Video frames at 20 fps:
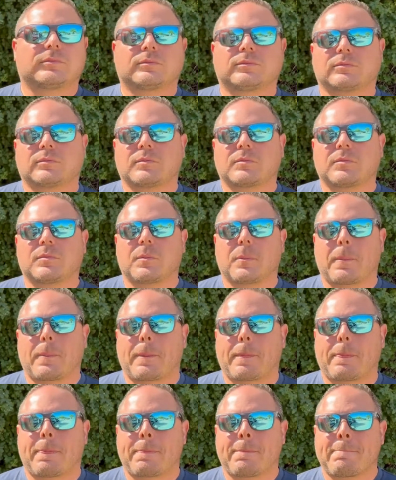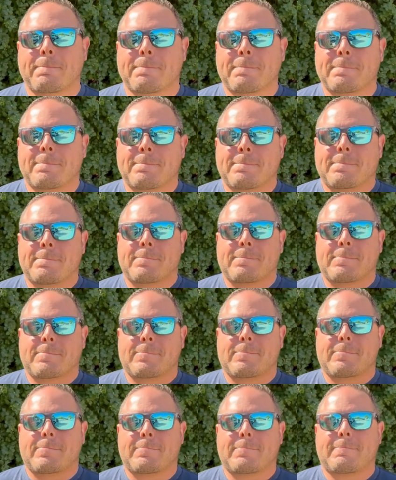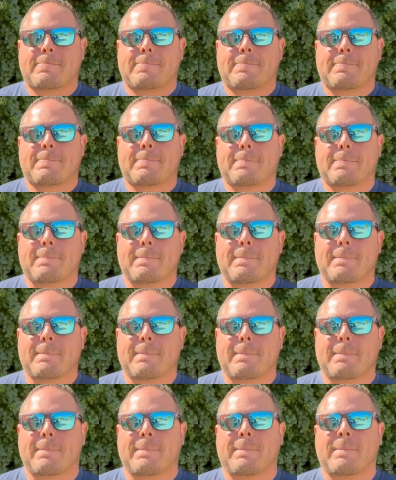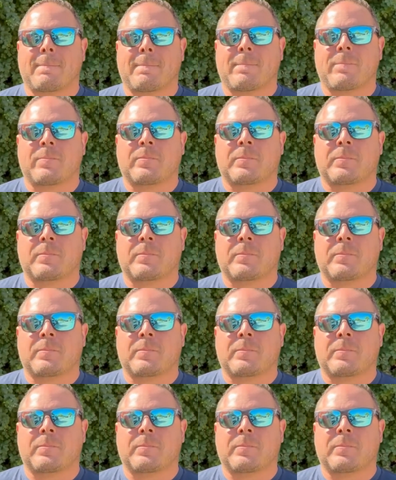(silent)